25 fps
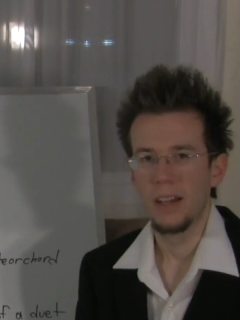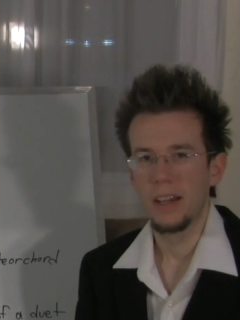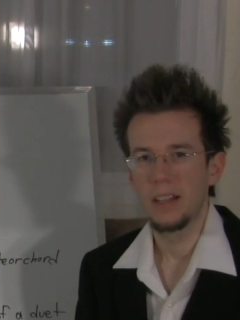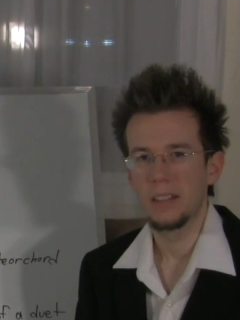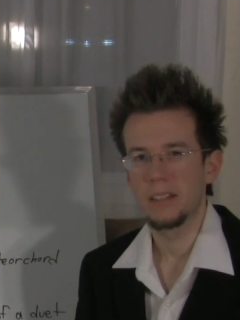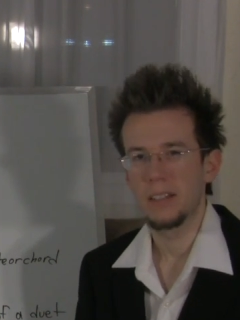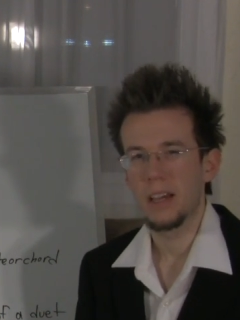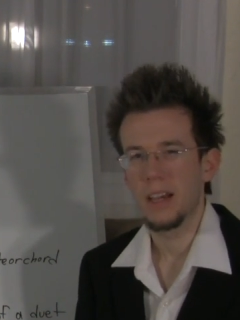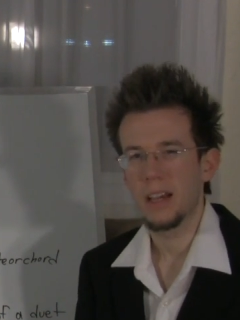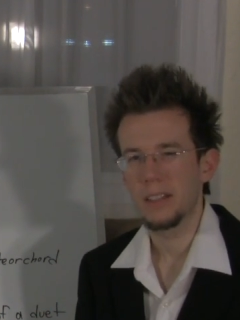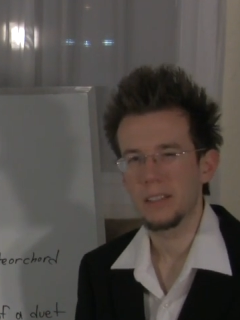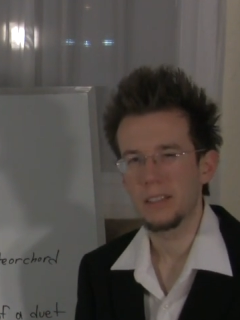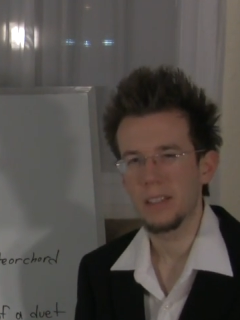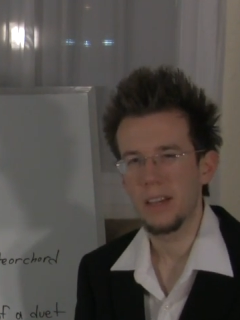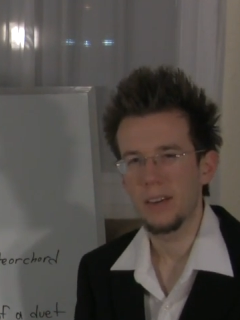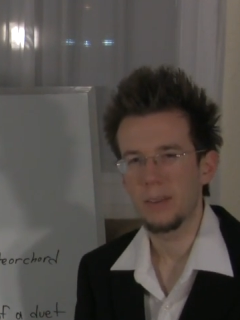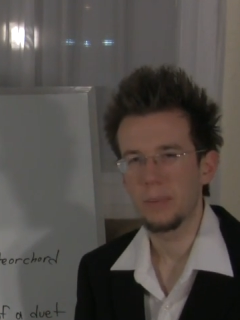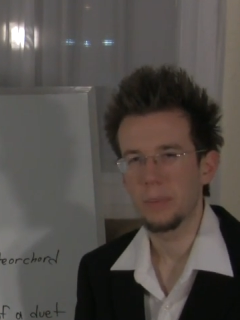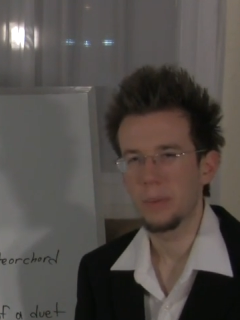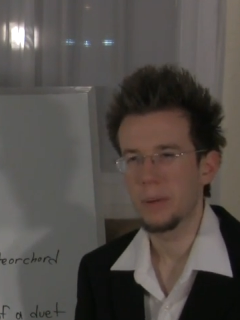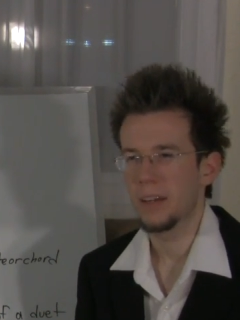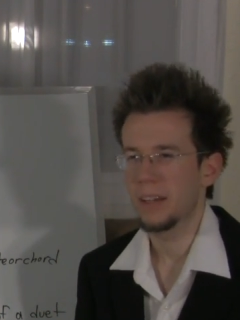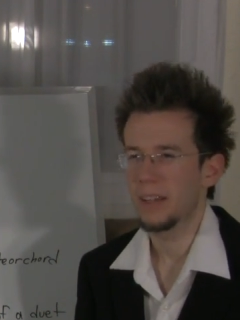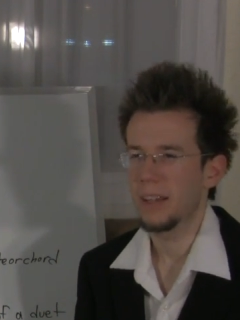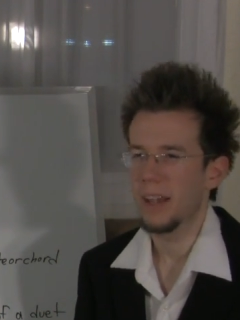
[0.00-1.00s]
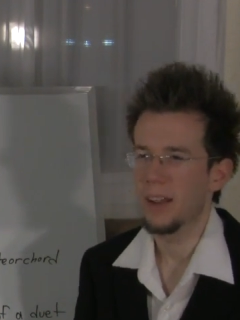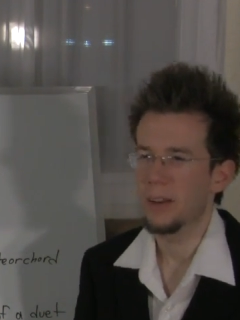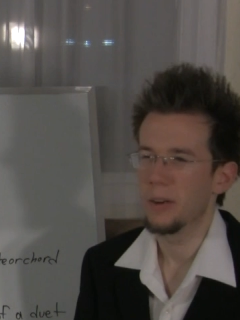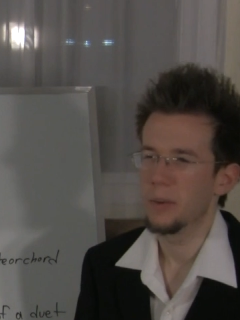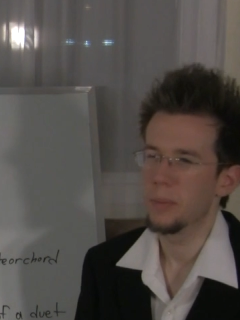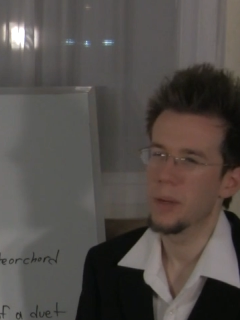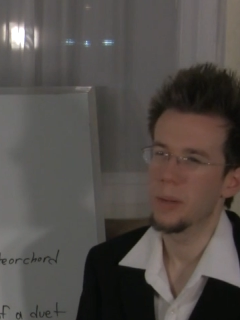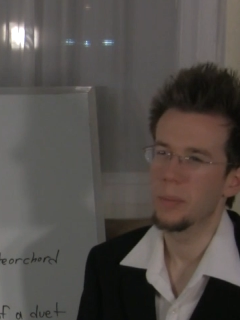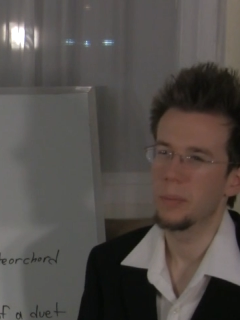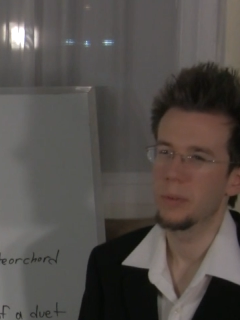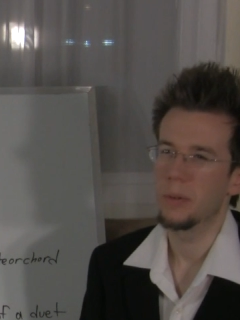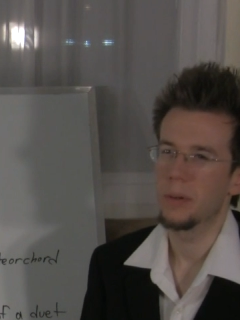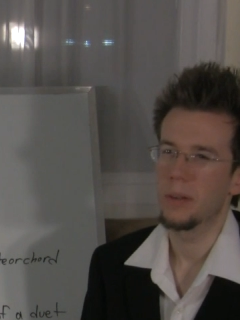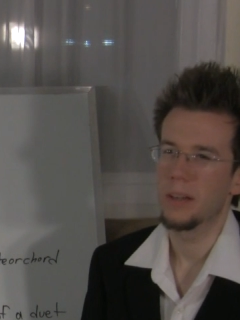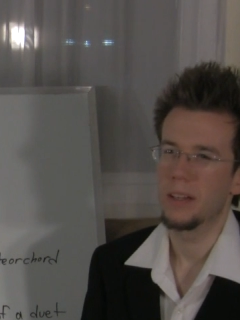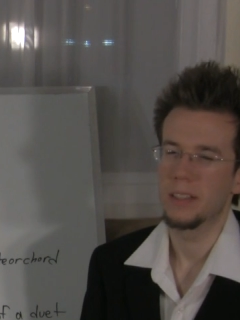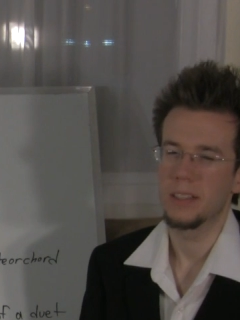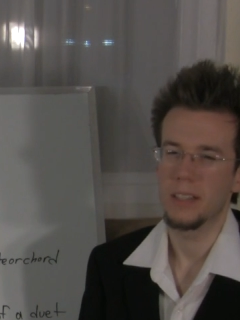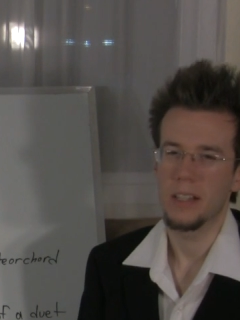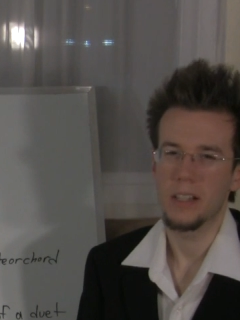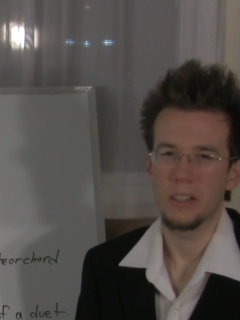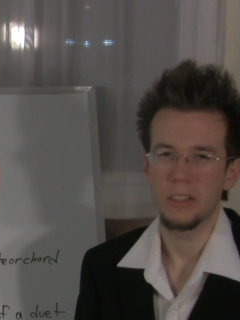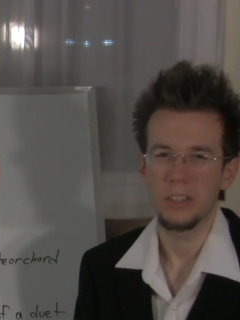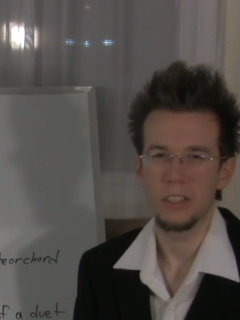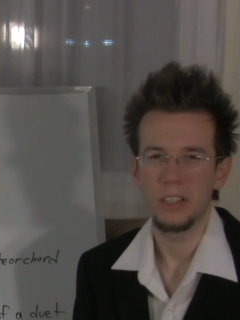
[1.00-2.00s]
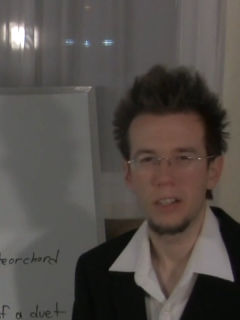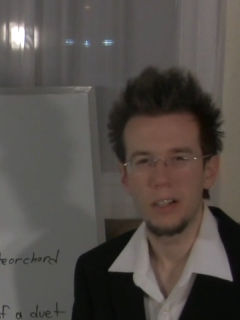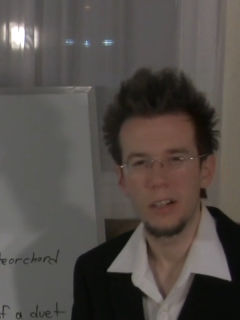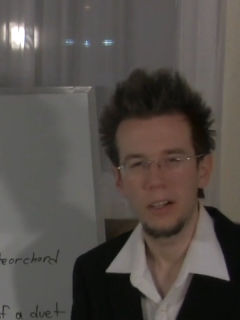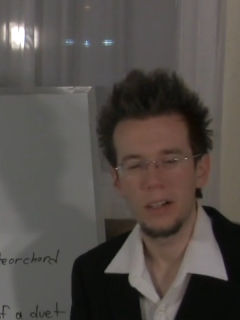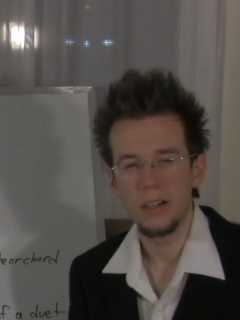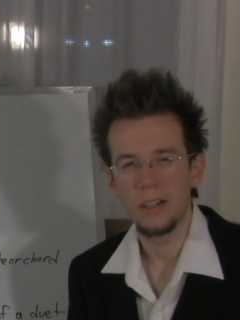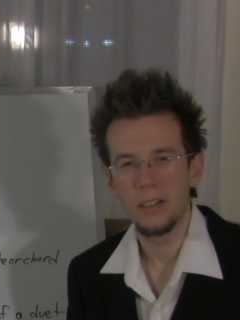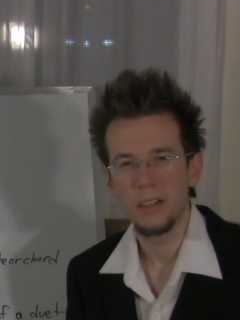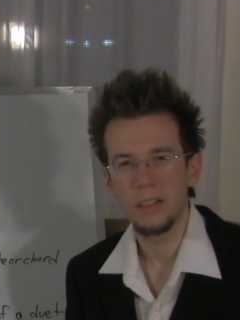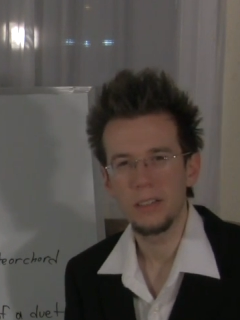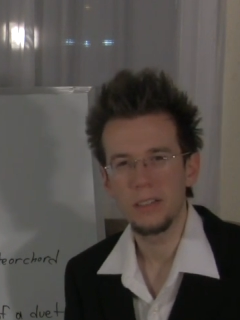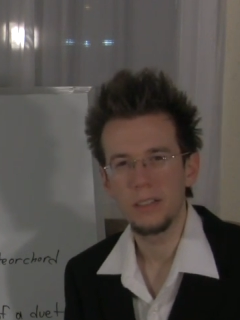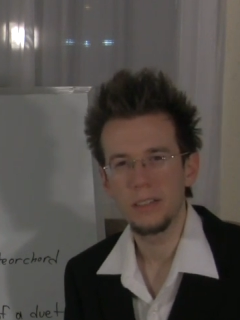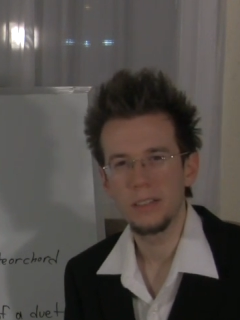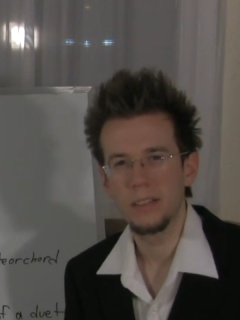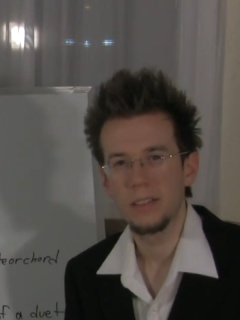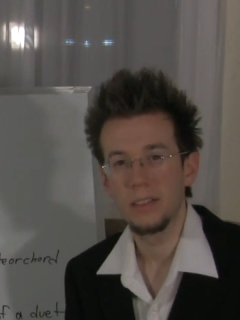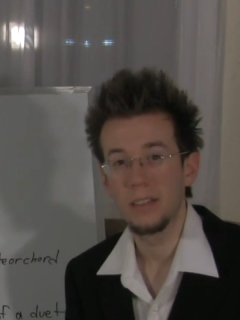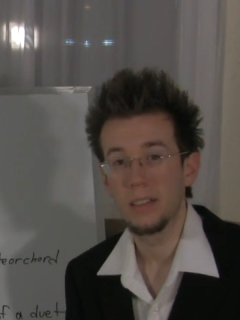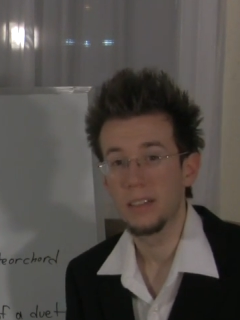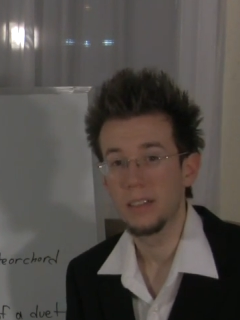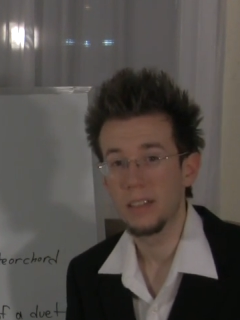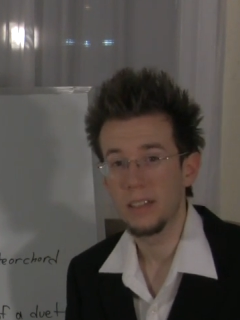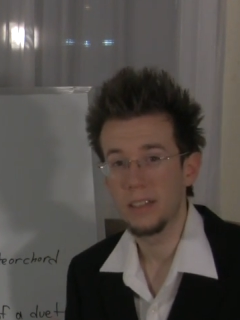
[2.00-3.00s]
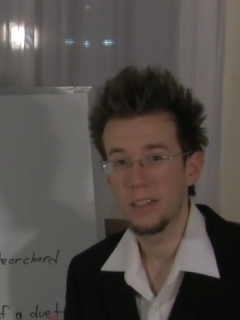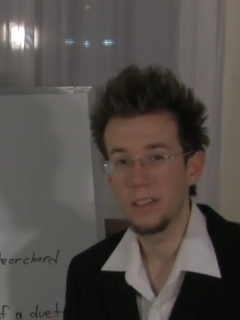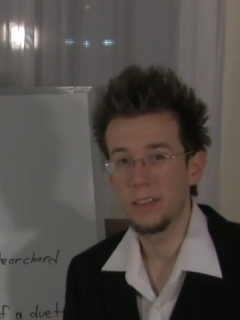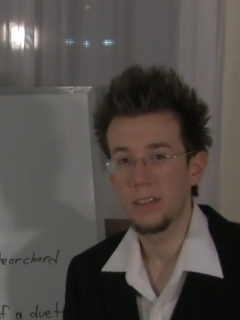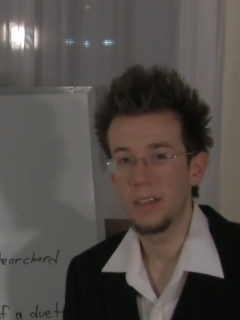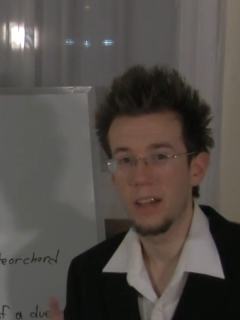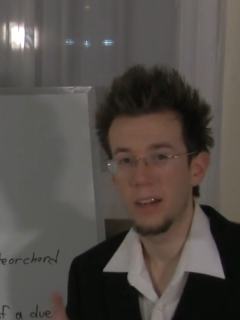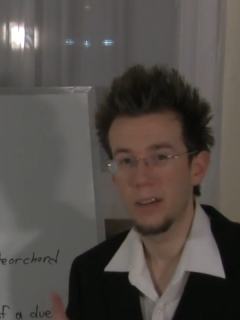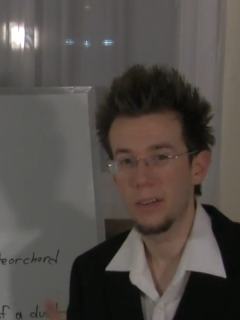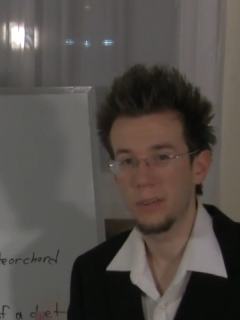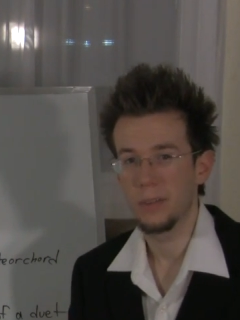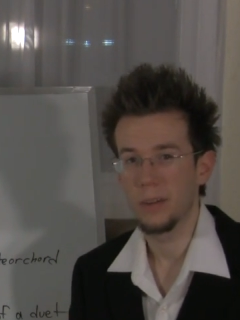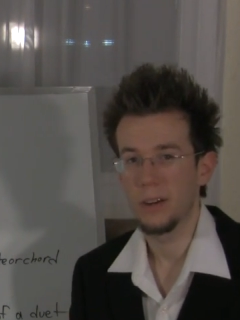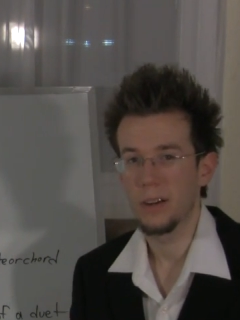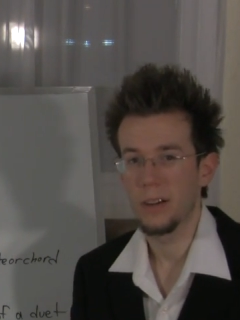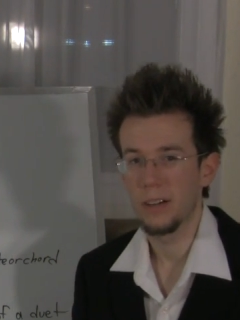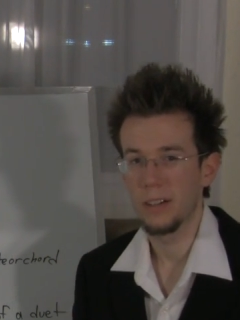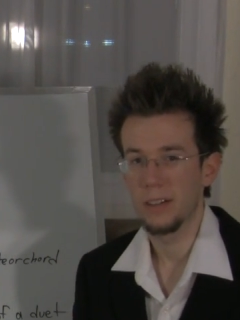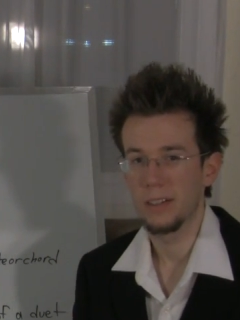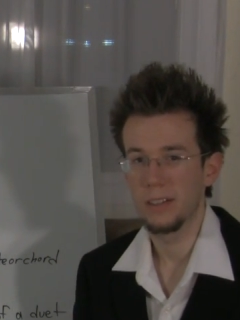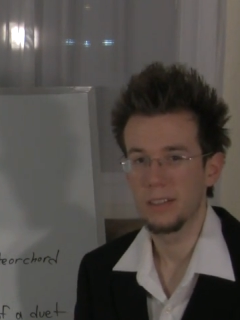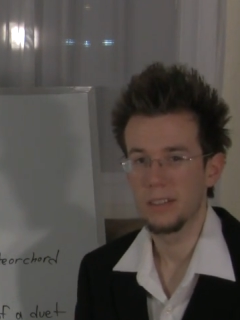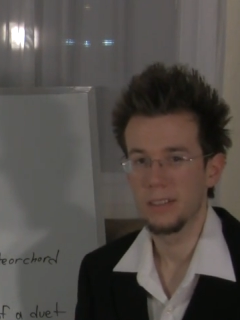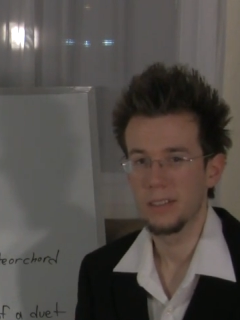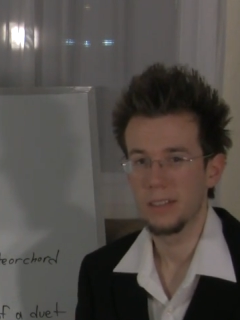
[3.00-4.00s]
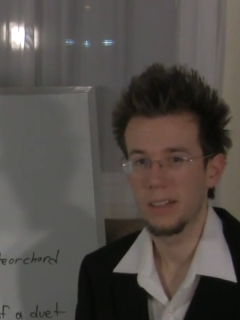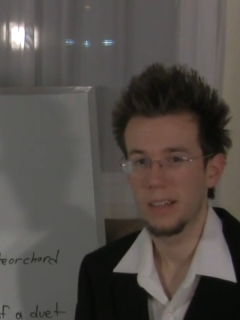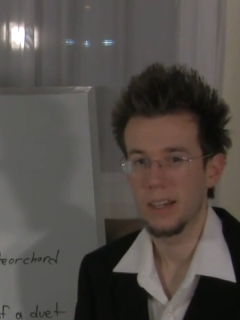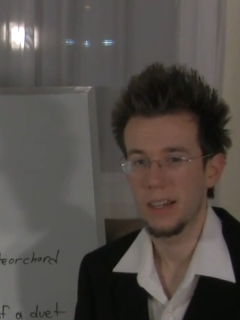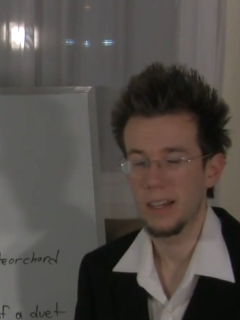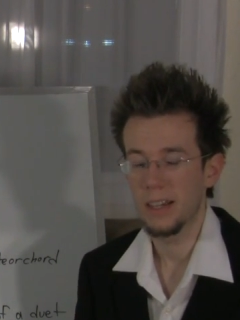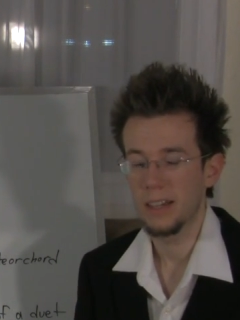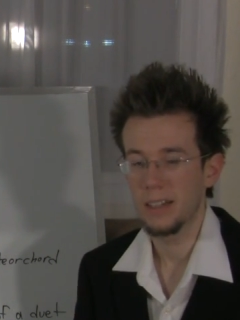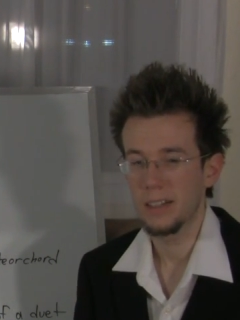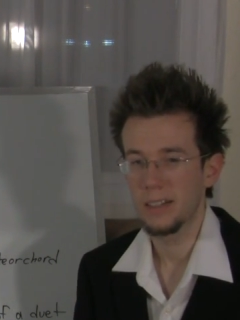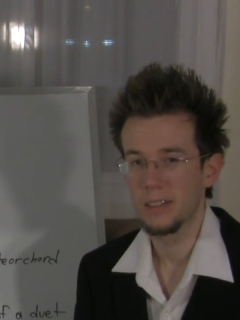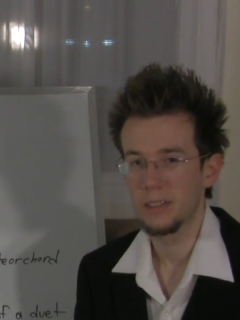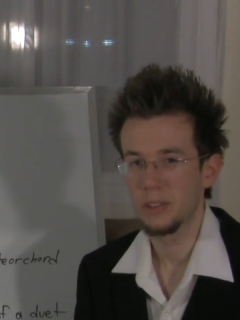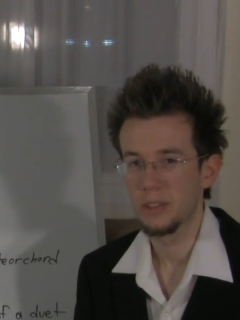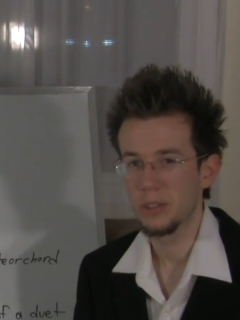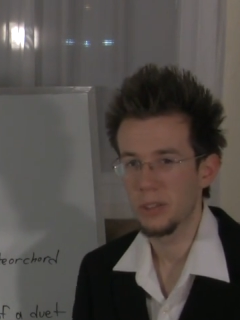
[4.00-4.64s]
it's SF but I can't remember what it's actually called, then you get it wrong, okay?